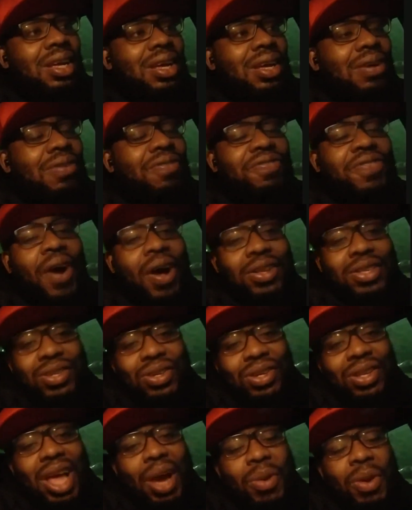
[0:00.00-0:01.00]
falter
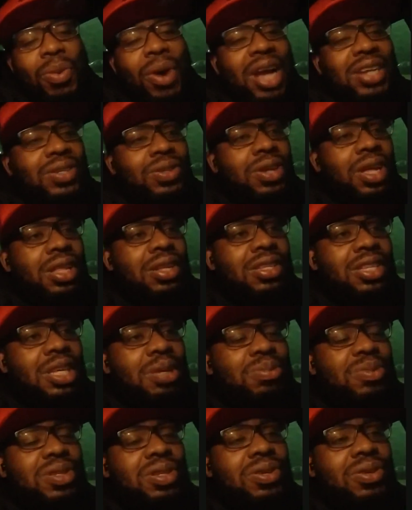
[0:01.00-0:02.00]
like we watch those other
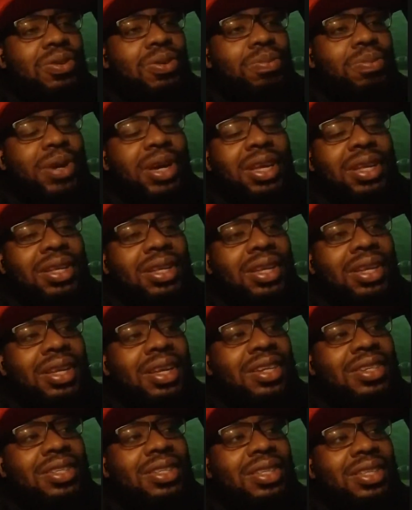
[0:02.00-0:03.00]
teams do. But
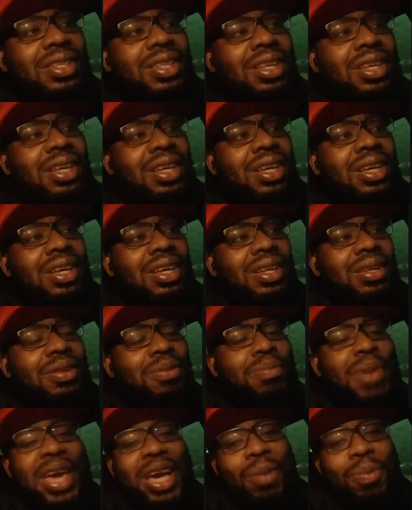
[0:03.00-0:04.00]
it's the the
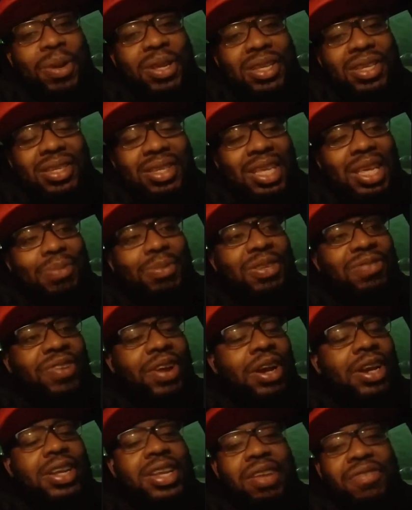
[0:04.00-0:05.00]
makeup of this team is
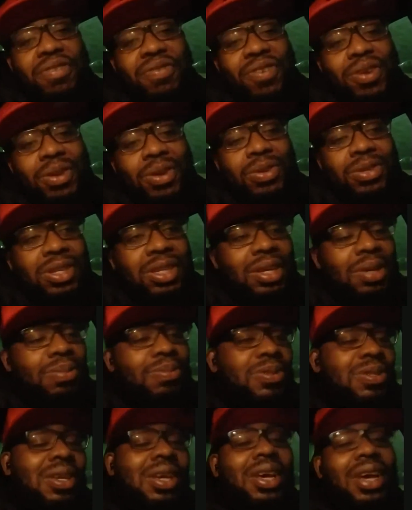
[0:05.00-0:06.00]
very different from those
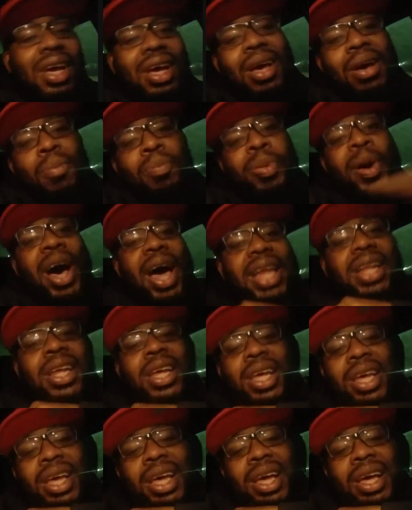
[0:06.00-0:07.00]
teams. But
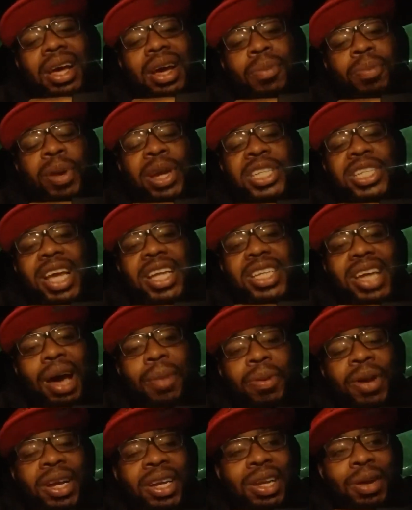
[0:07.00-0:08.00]
appreciate y'all
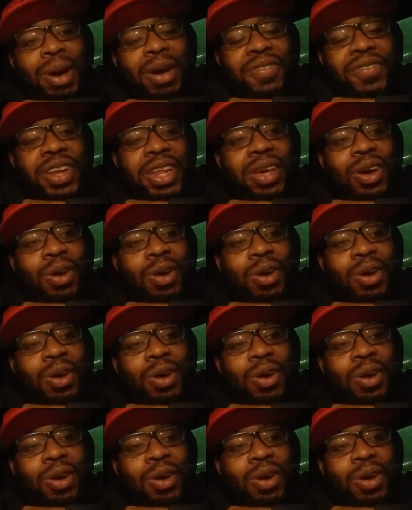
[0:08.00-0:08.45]
checking out my video,